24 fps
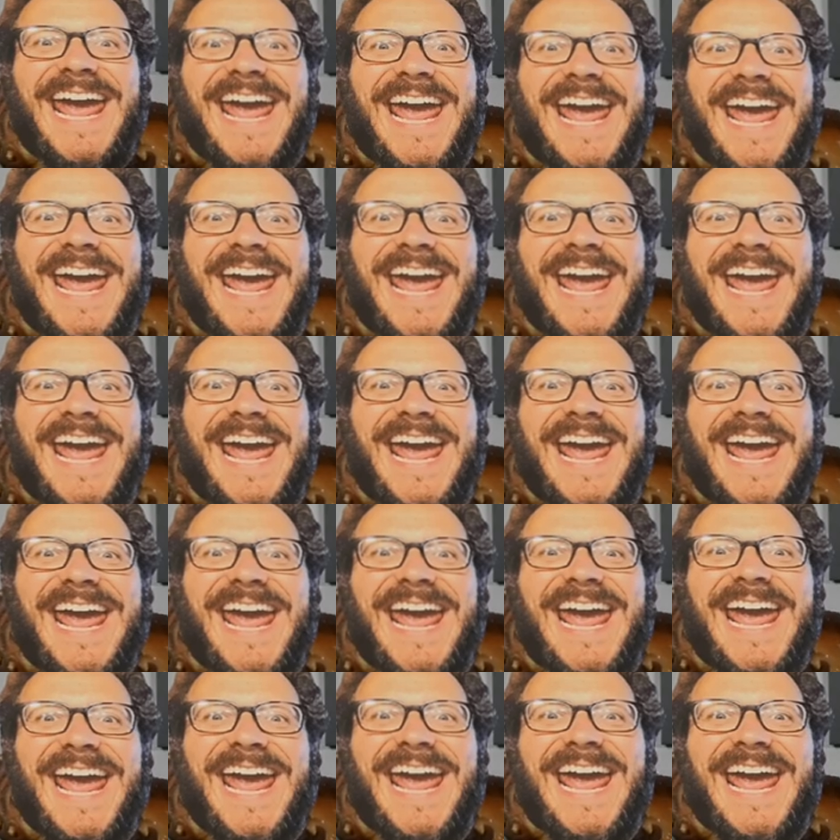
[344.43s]

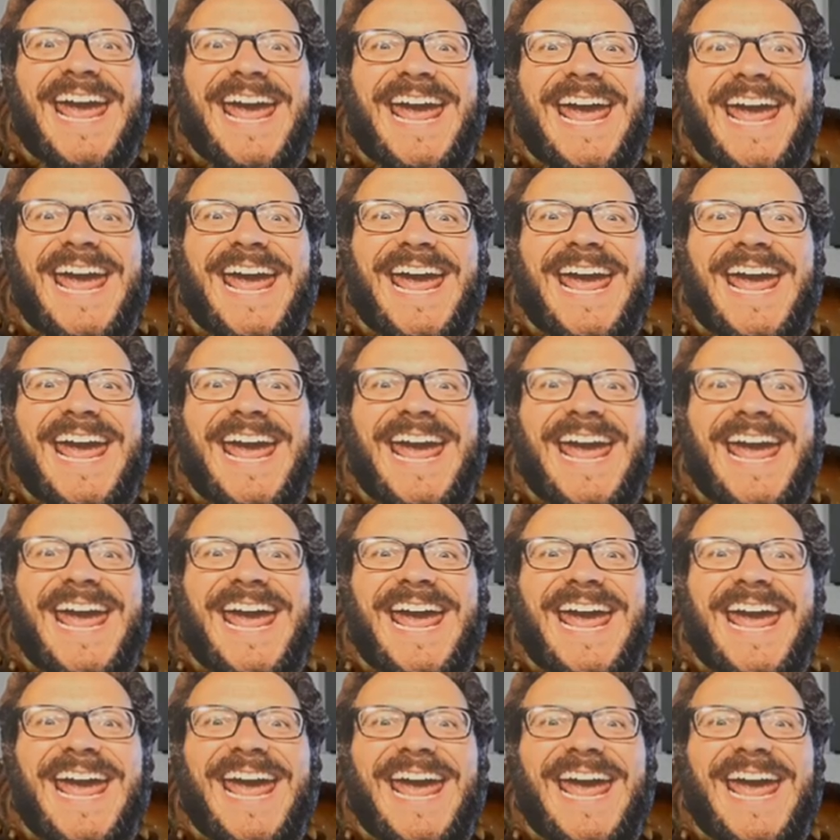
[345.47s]
[no speech]